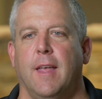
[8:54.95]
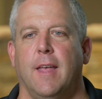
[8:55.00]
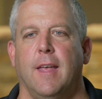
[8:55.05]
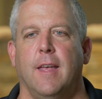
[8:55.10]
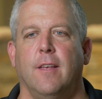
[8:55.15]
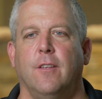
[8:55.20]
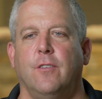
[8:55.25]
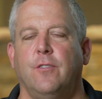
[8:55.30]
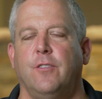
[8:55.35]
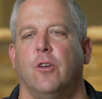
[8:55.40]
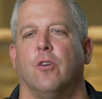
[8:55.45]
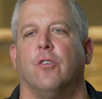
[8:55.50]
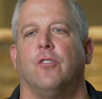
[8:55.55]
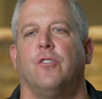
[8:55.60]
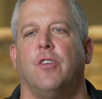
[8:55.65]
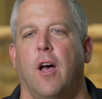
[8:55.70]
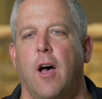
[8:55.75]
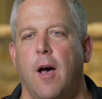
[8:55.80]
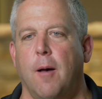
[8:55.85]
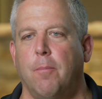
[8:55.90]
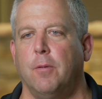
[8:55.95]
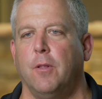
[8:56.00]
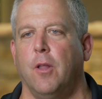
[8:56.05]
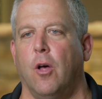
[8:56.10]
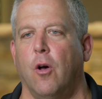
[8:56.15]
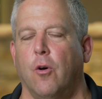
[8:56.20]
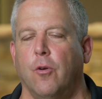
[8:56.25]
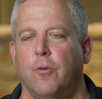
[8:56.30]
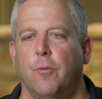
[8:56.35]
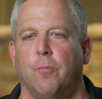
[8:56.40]
is your
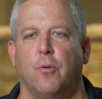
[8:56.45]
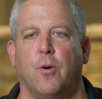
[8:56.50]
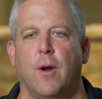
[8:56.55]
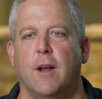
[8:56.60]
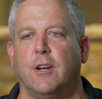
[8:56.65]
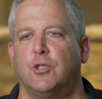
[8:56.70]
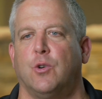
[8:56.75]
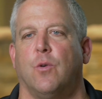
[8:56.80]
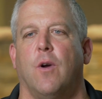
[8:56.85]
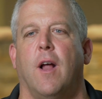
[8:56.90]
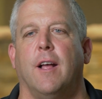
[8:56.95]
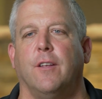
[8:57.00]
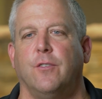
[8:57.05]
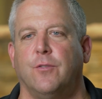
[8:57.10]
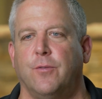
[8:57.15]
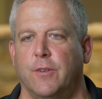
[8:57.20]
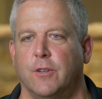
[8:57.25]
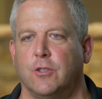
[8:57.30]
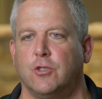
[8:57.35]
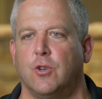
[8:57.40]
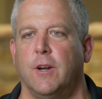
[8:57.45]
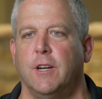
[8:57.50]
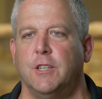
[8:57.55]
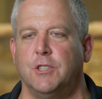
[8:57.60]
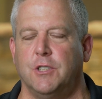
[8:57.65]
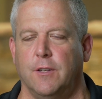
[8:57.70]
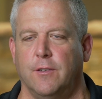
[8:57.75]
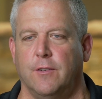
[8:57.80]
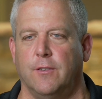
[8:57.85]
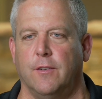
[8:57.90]
top-load pressurized
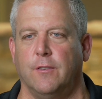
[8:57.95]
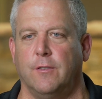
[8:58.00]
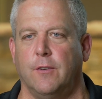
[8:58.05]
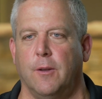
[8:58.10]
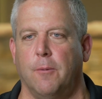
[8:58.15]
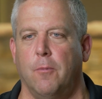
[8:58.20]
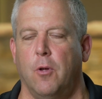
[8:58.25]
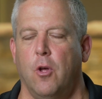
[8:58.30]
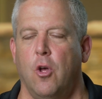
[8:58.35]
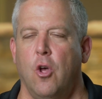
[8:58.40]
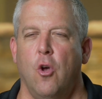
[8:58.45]
filtration system.